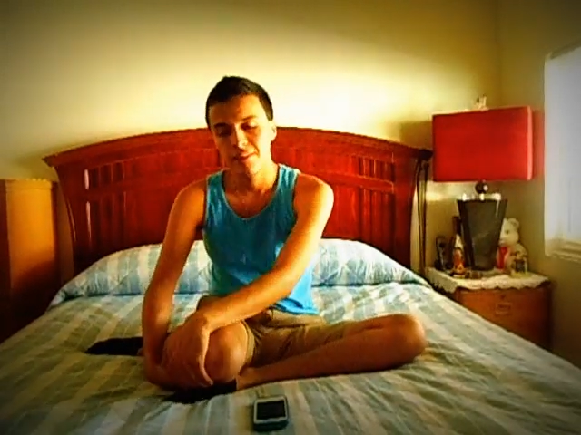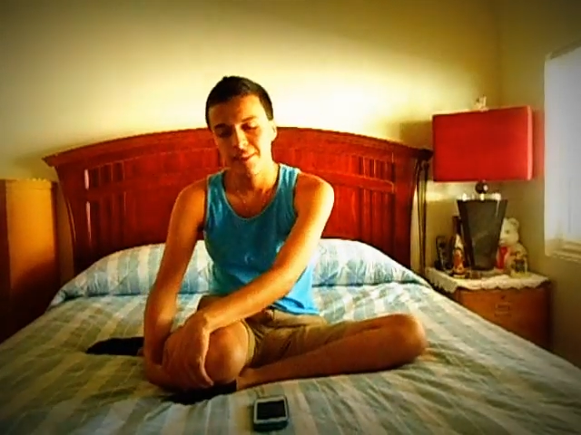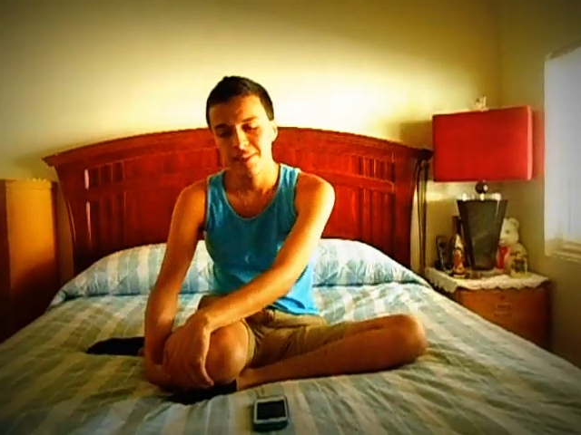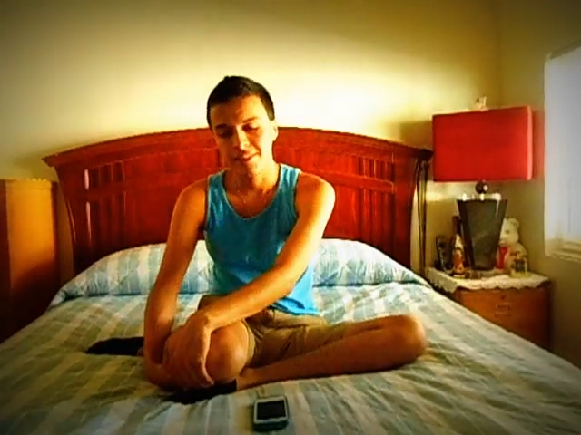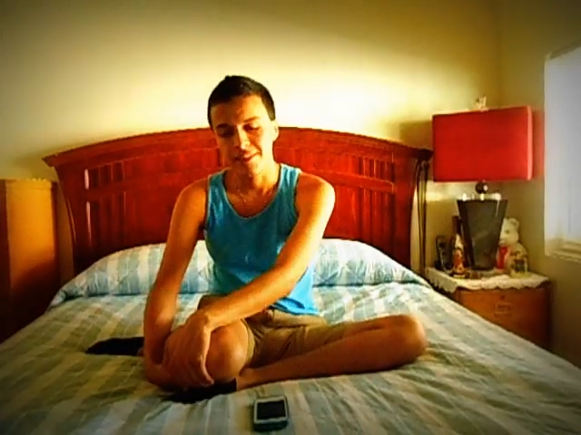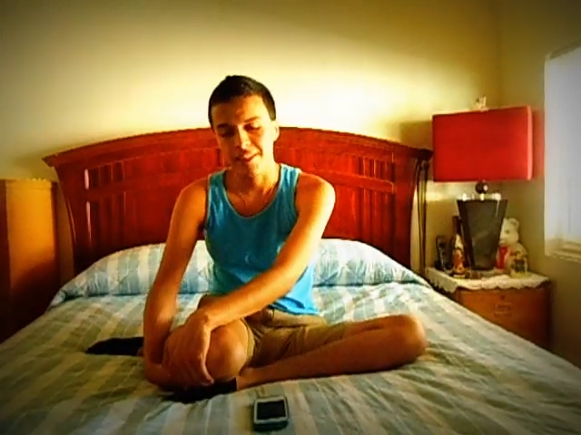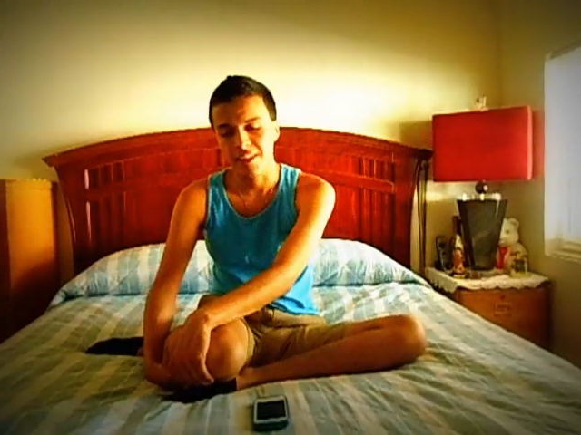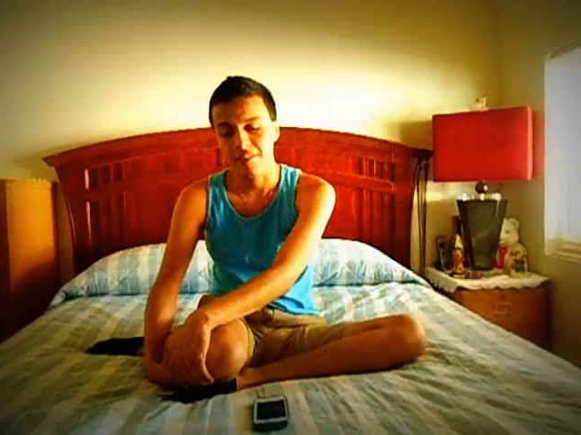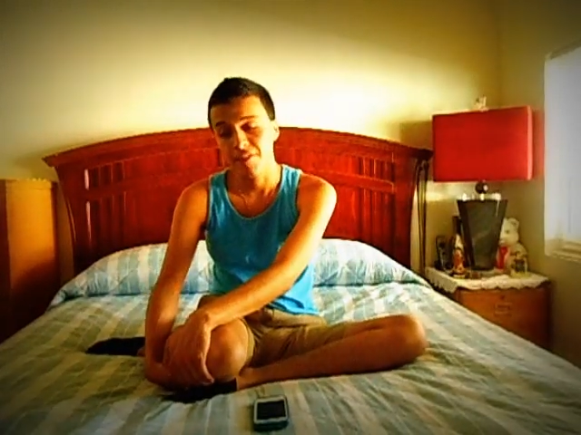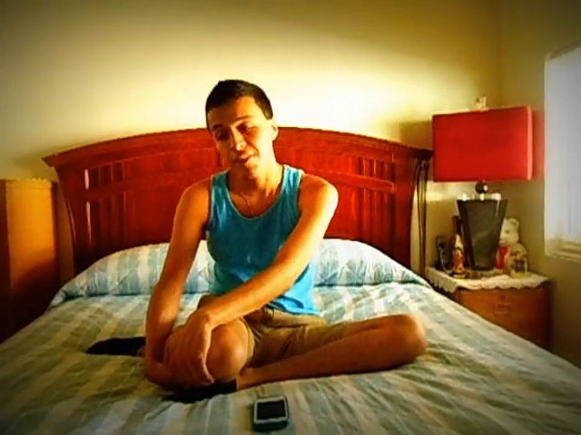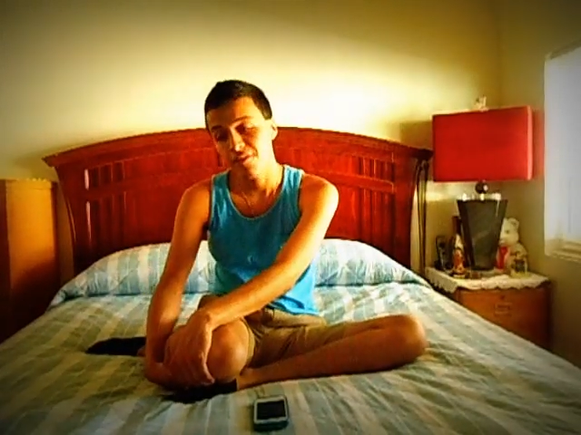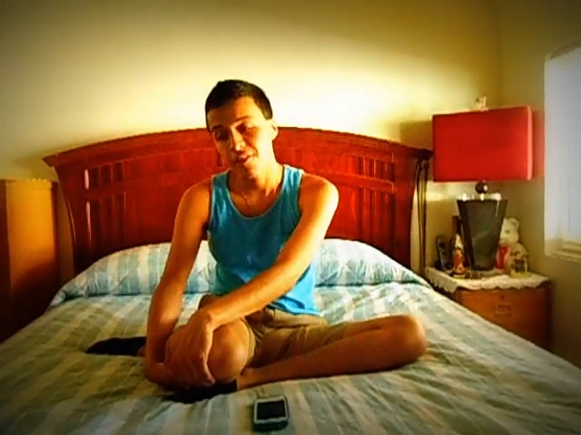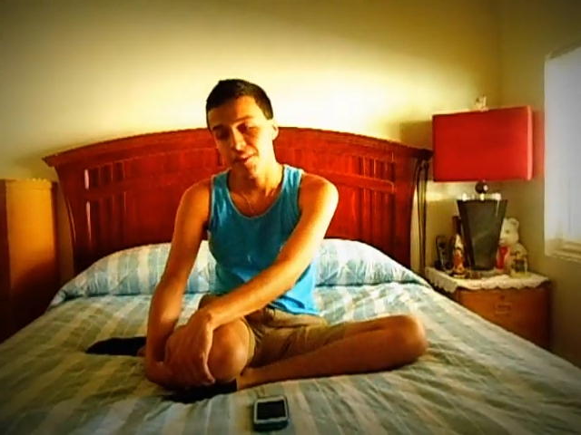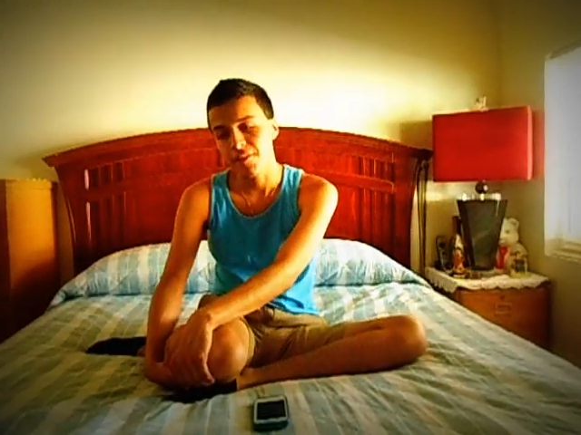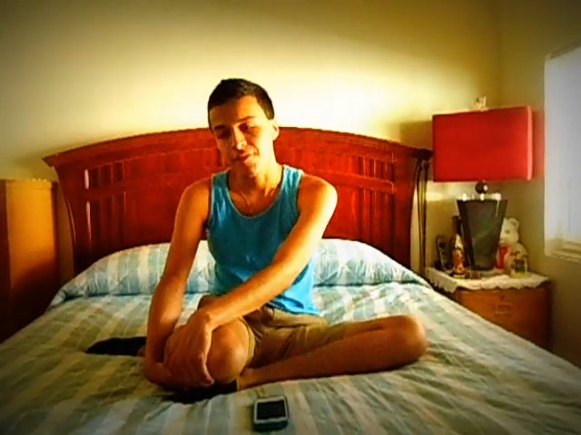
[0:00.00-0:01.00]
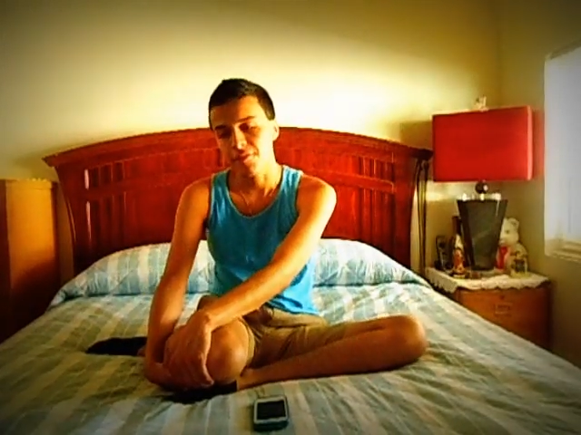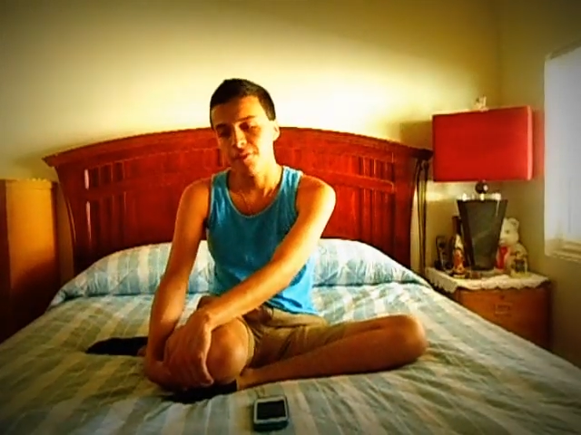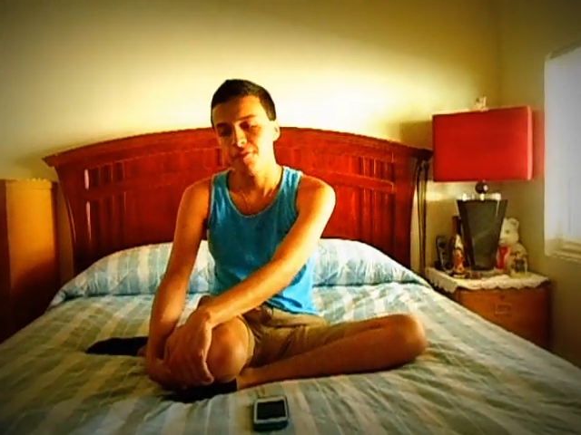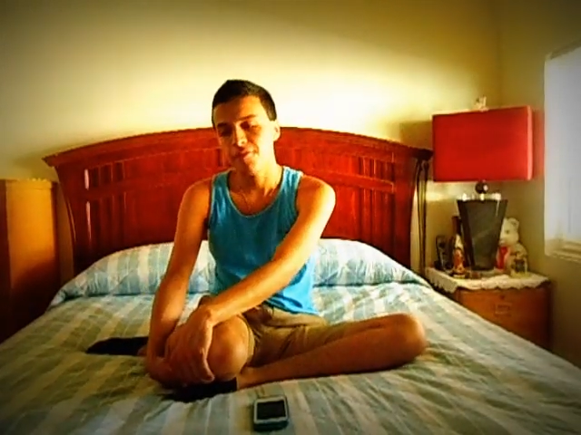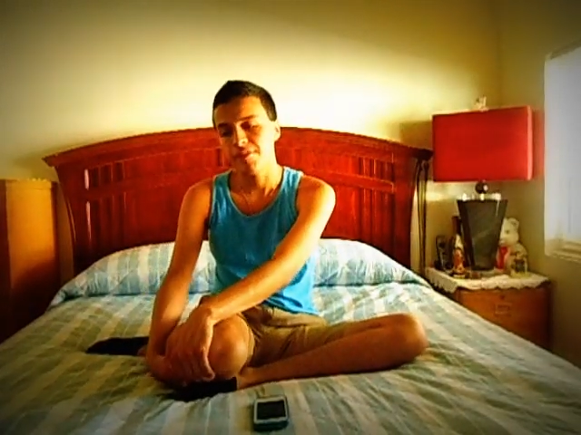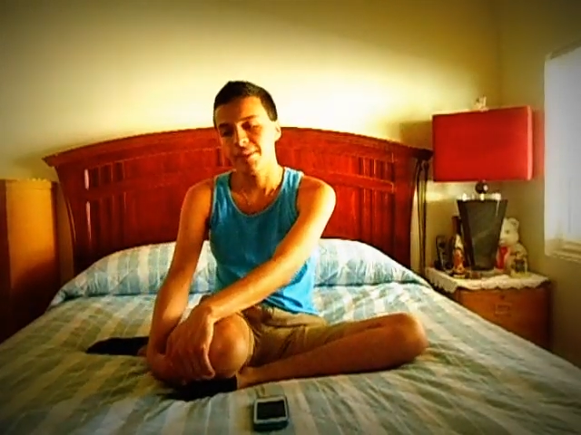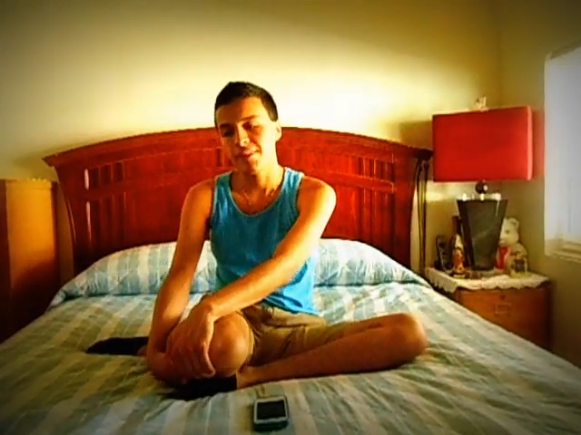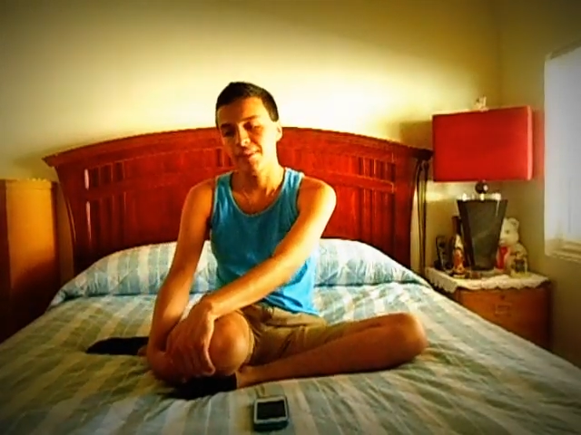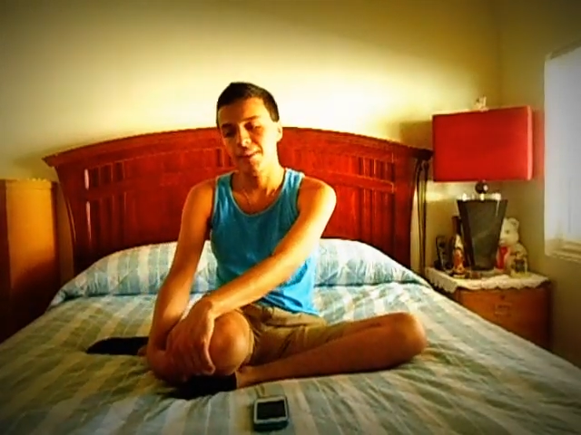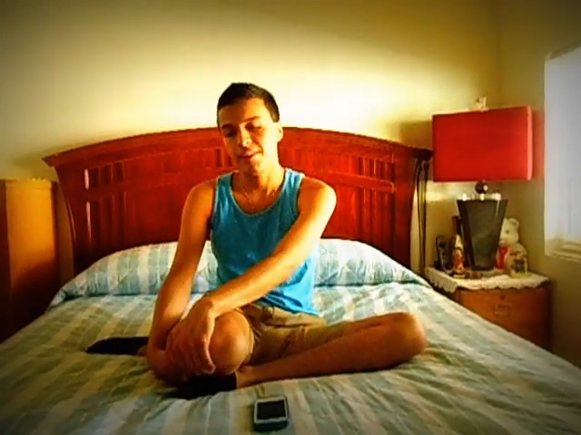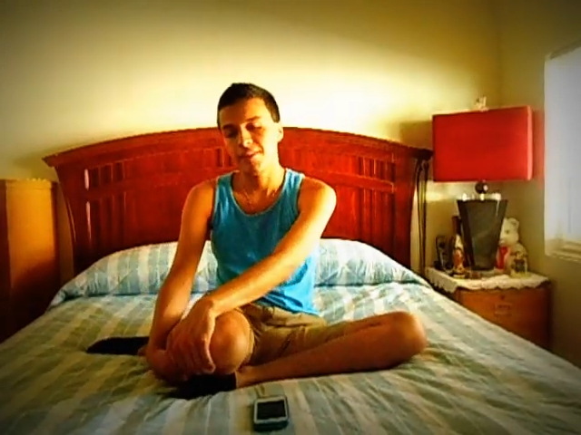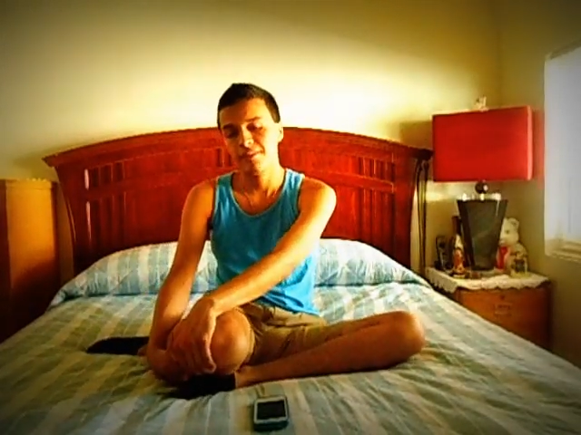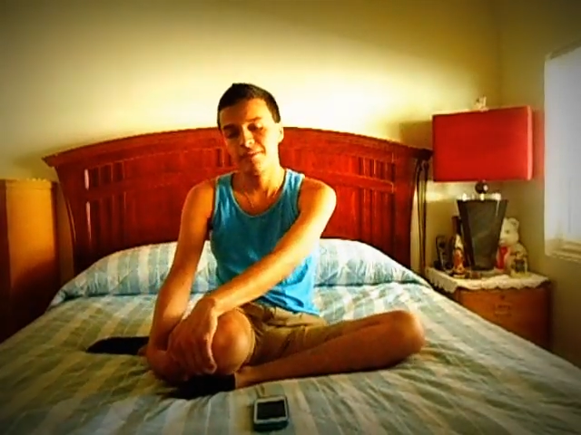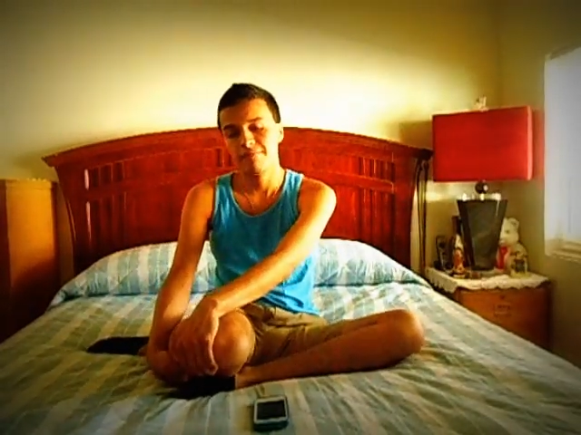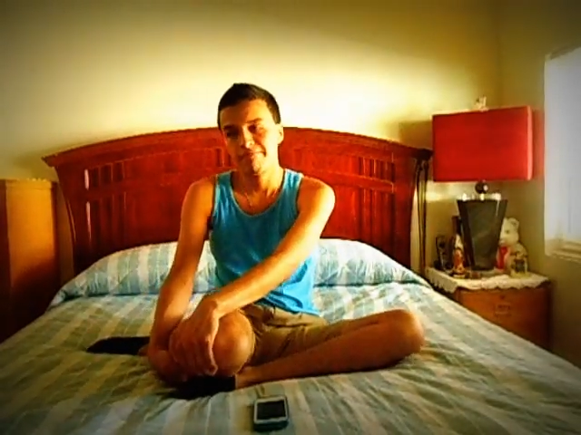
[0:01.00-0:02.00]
because like I've never had a girlfriend, and like,